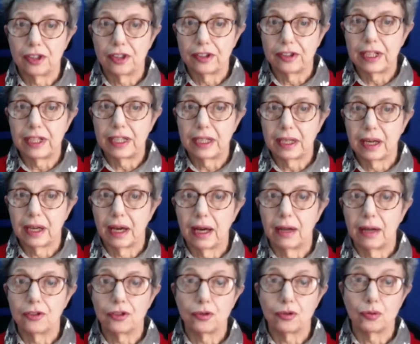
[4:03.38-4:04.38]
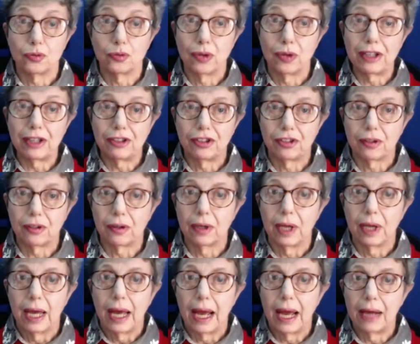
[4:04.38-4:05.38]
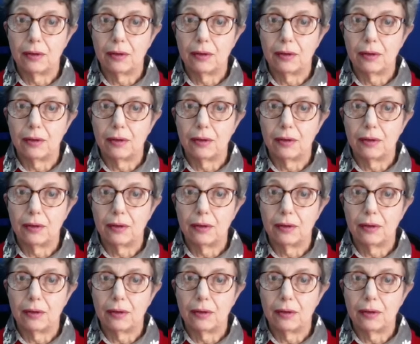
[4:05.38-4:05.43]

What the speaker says: Sadiq Khan's racial